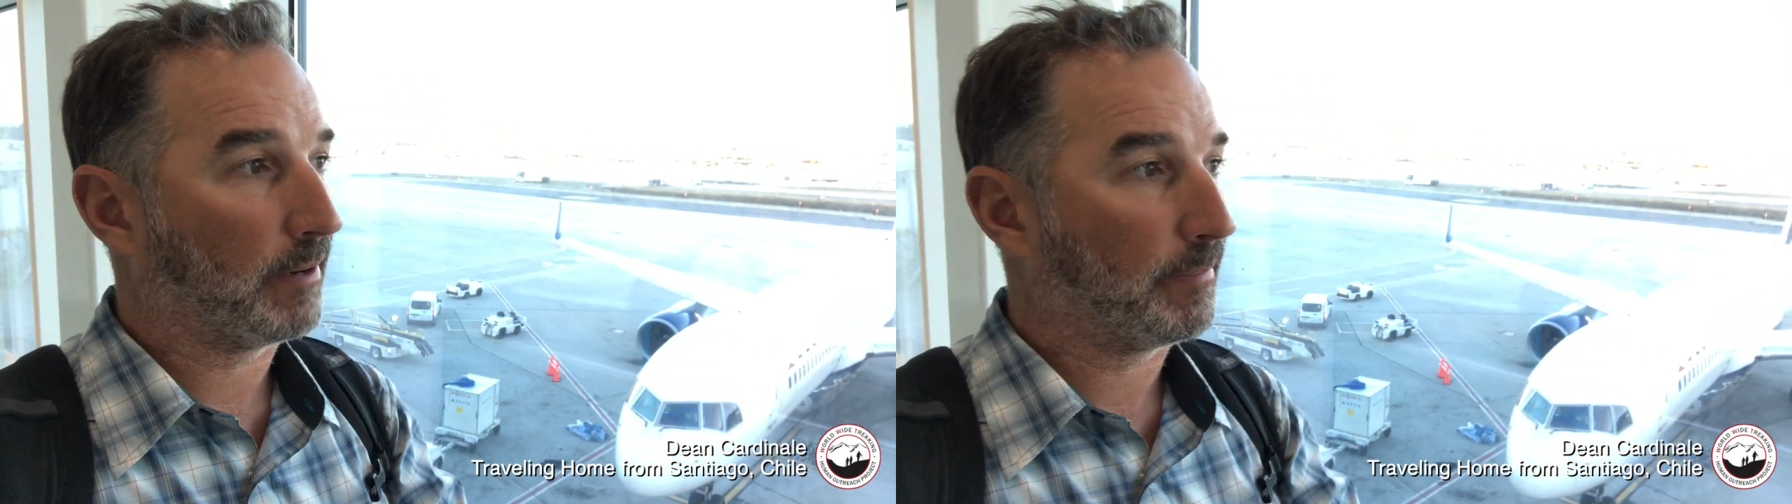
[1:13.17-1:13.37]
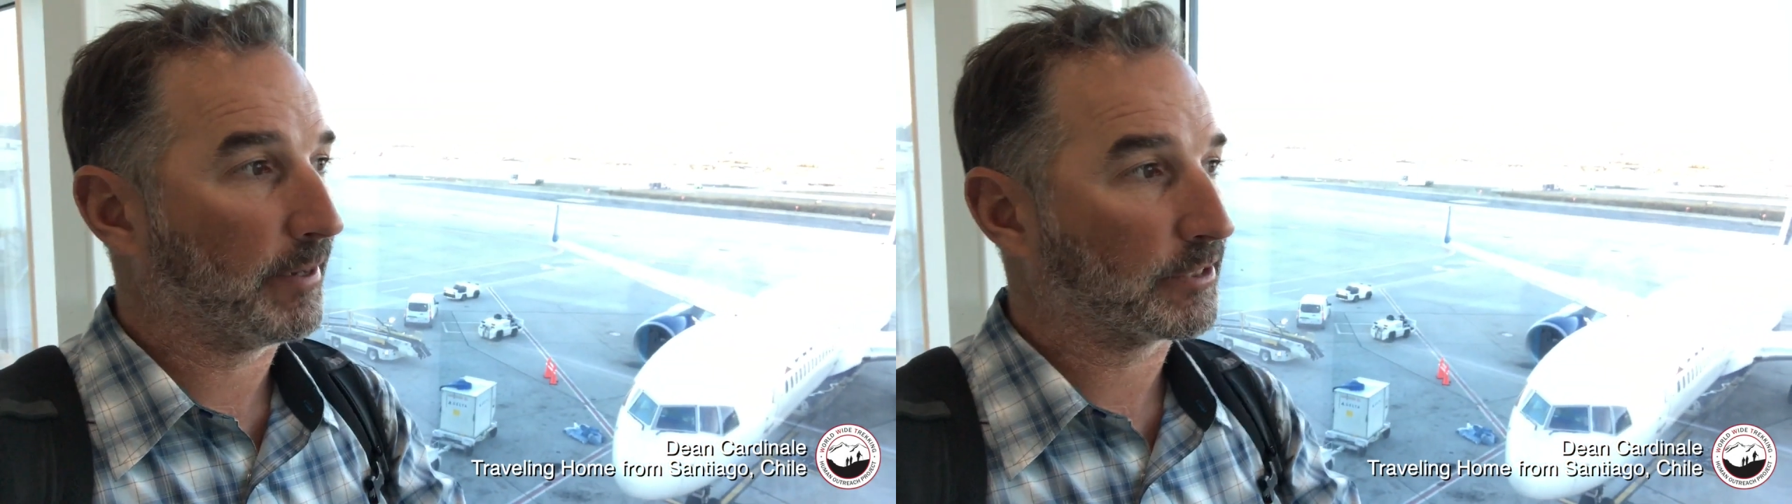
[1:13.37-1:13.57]

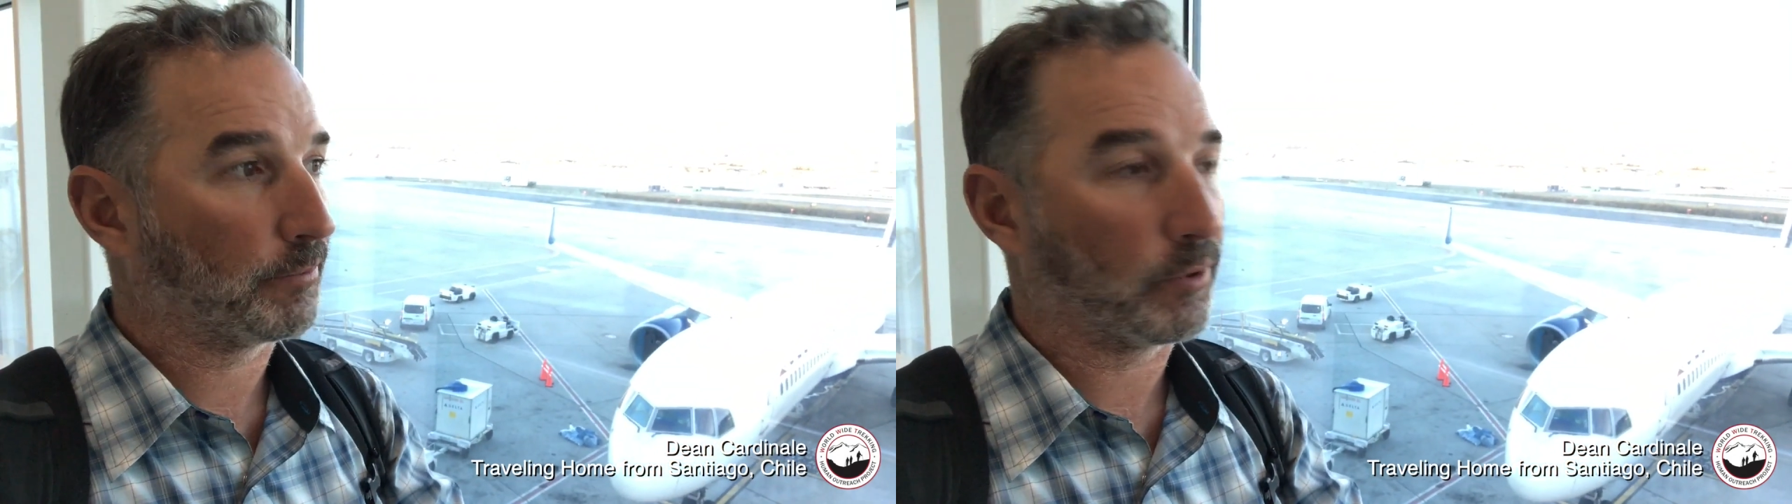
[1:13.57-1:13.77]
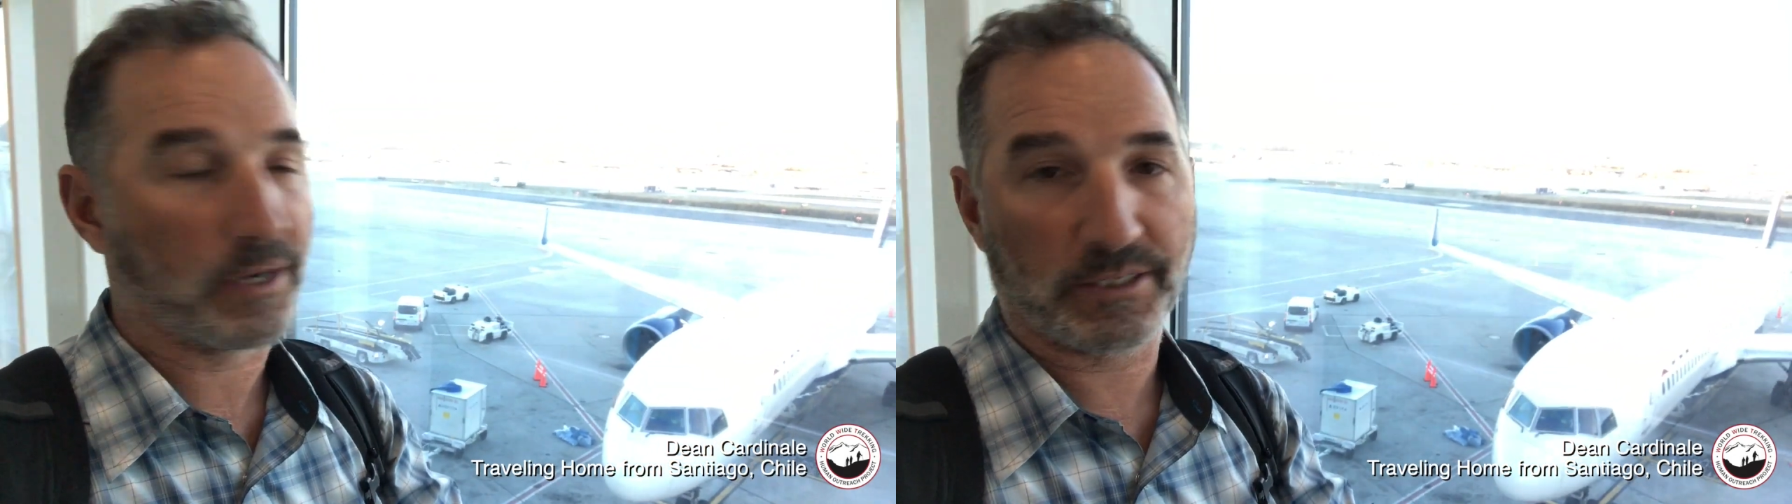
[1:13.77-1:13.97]
My
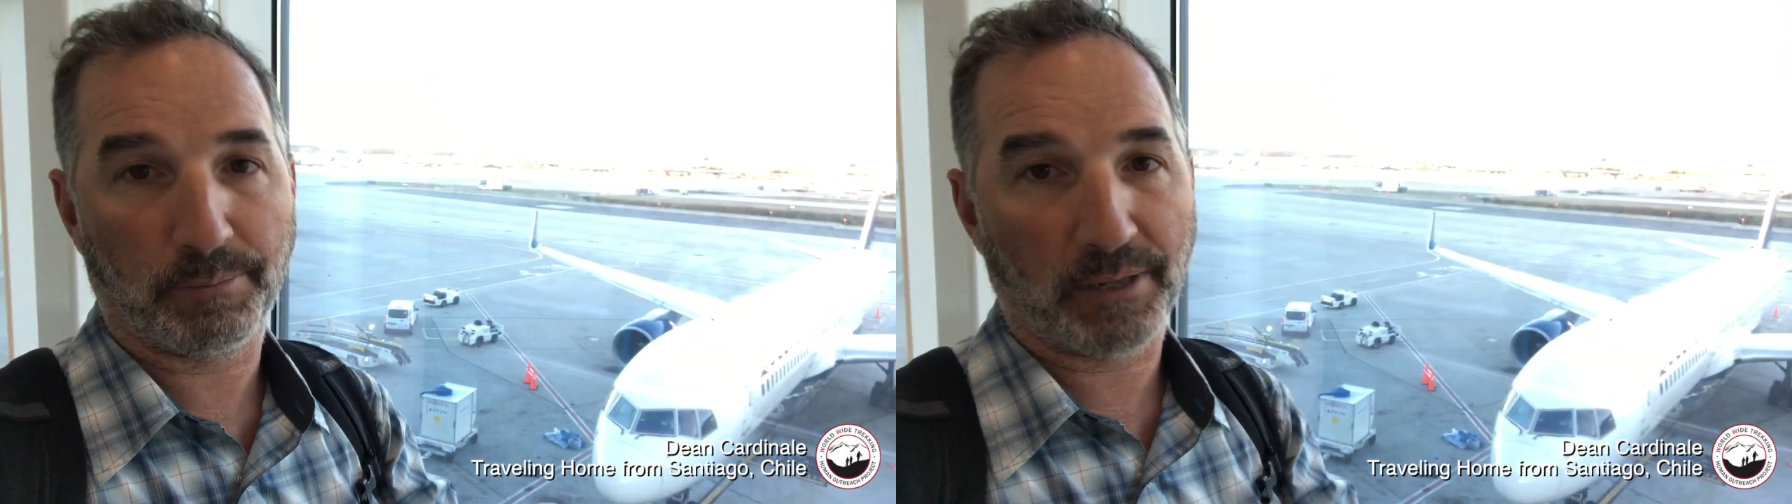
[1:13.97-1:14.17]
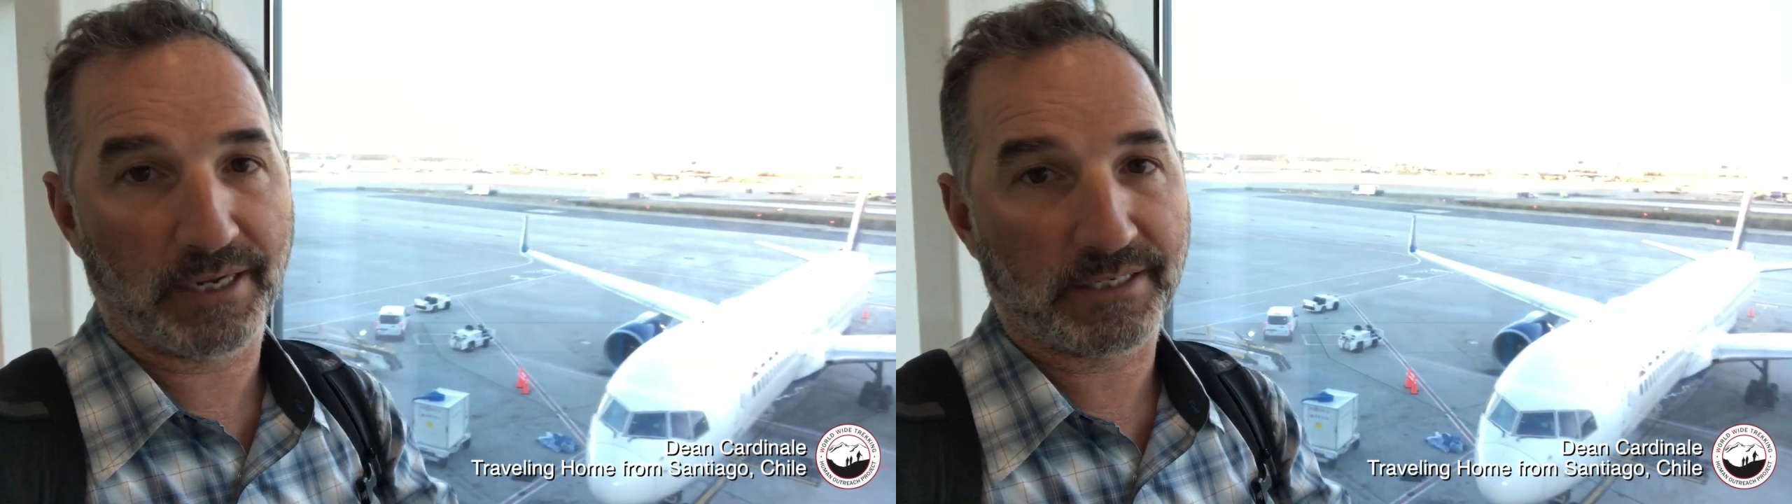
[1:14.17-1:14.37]
passport has a
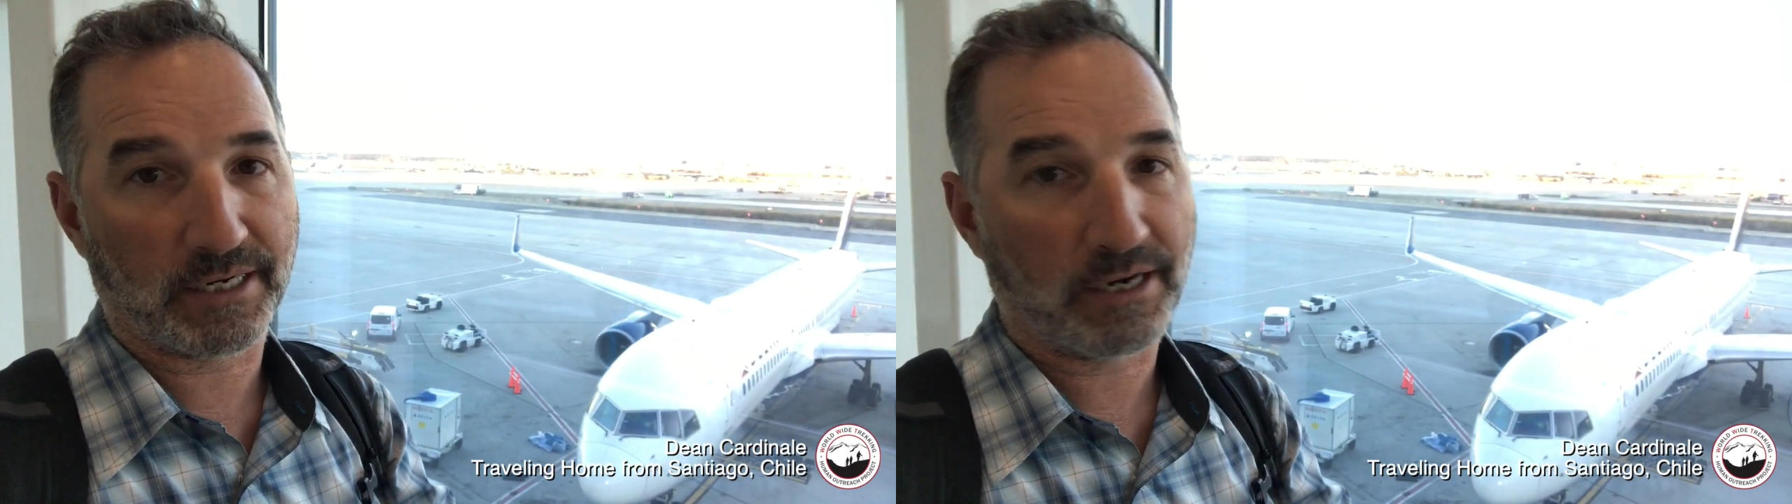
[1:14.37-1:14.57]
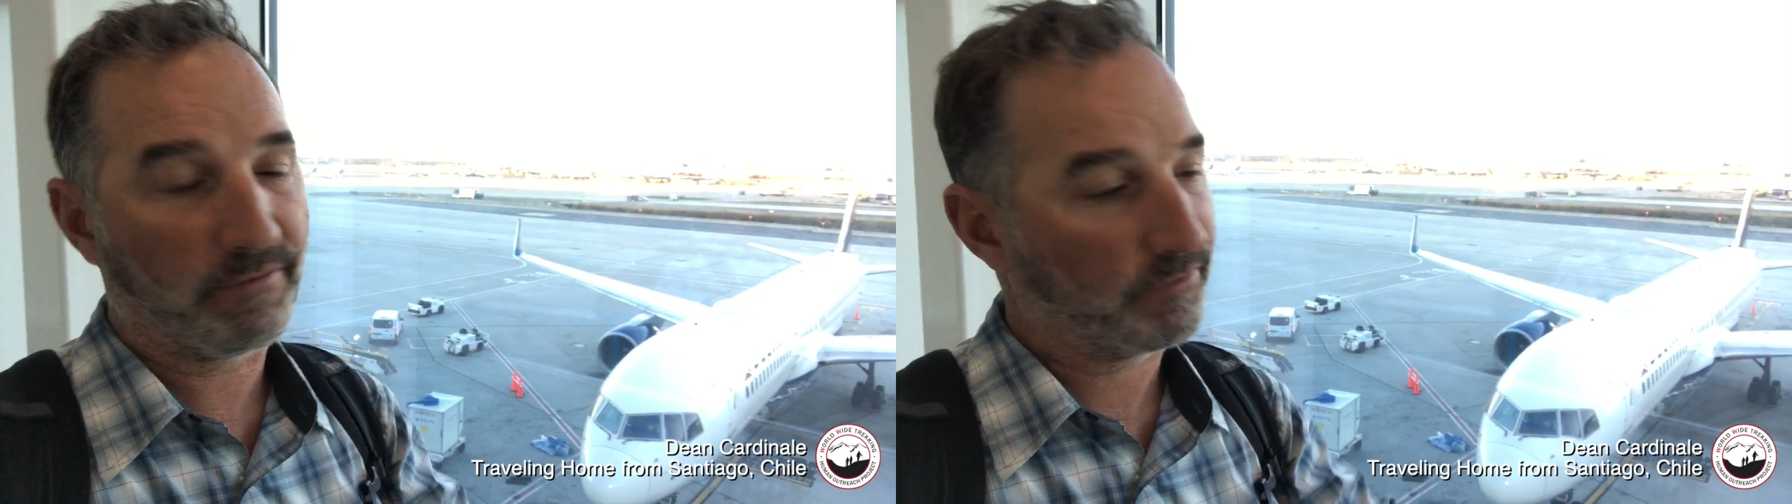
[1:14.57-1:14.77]

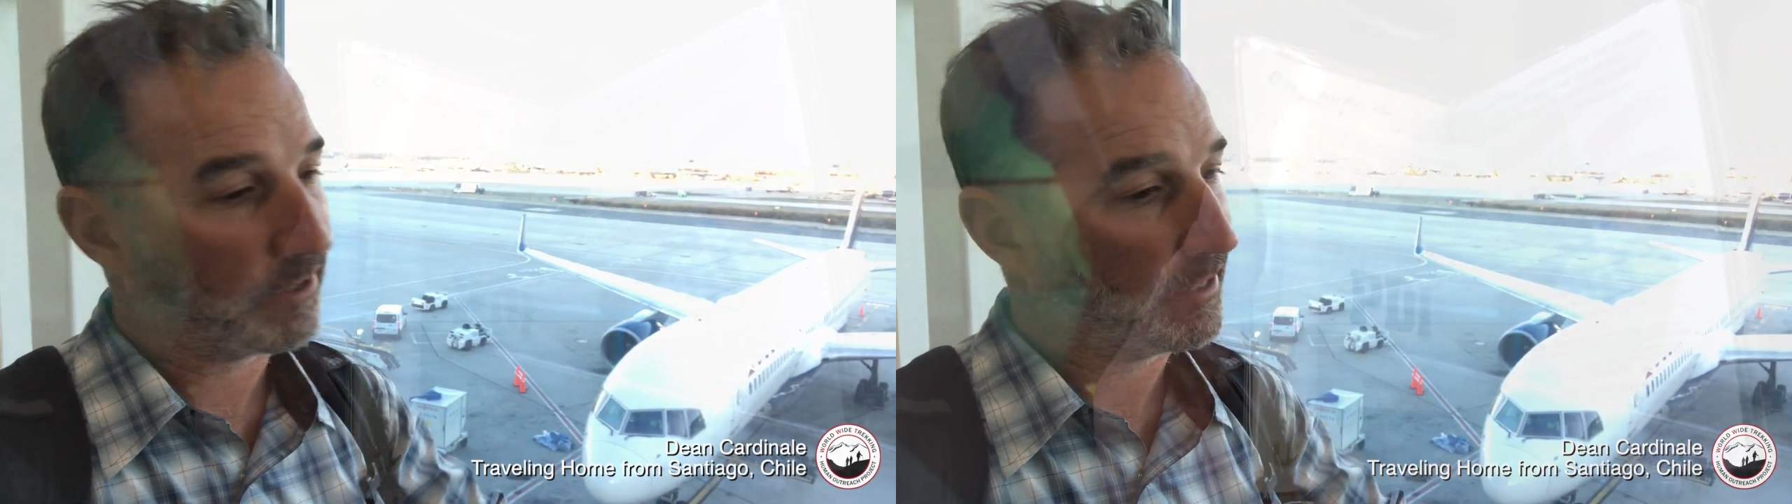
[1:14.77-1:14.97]
plastic cover on